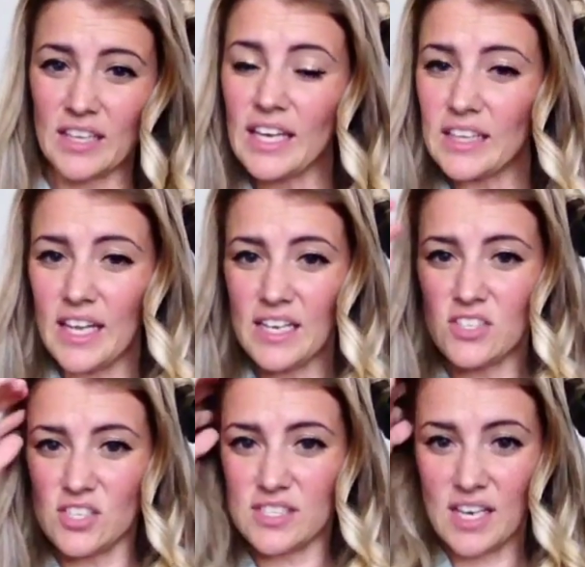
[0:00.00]
Like, let it
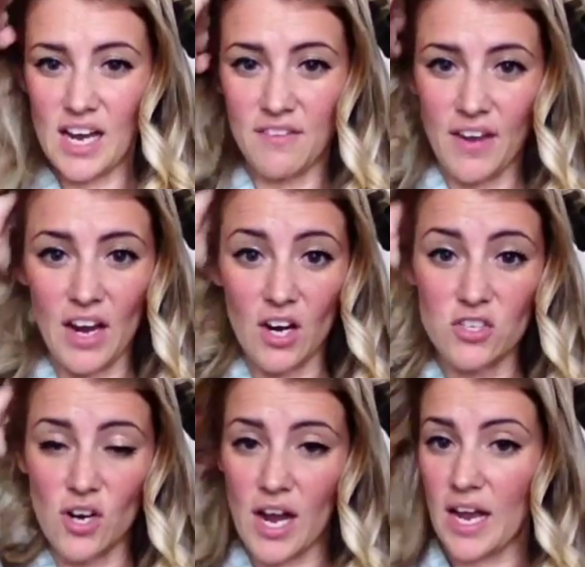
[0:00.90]
just kind of air
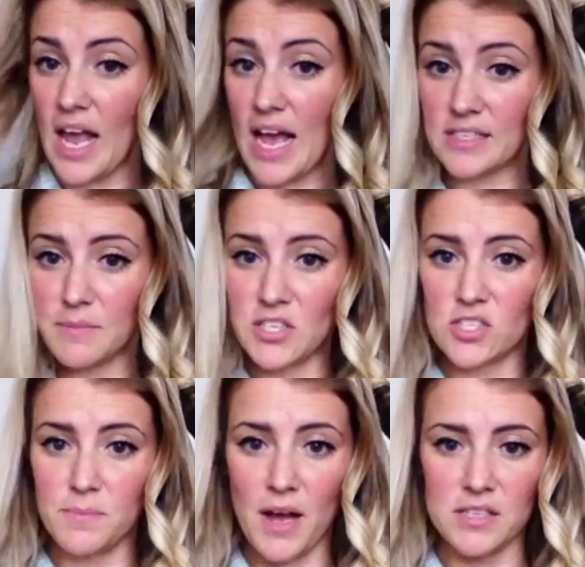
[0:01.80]
dry as much
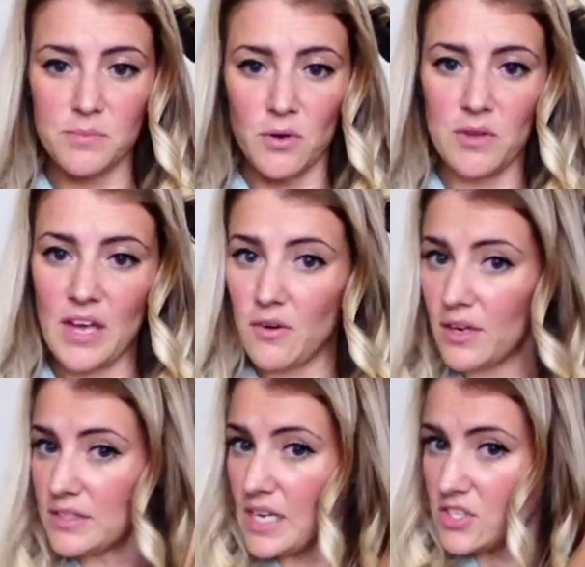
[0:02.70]
as possible
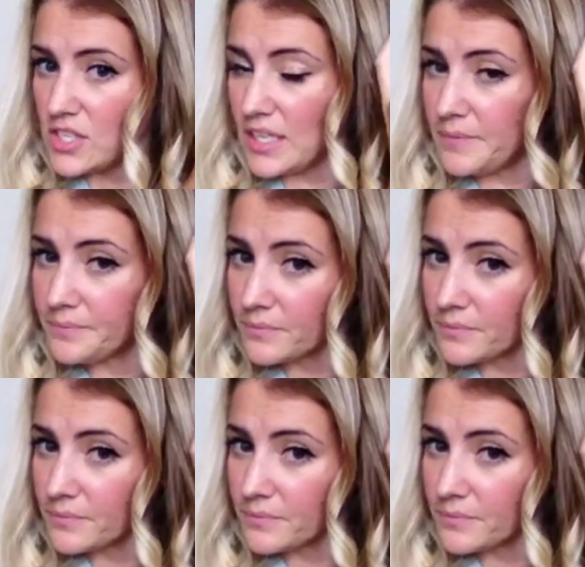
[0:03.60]
without touching it.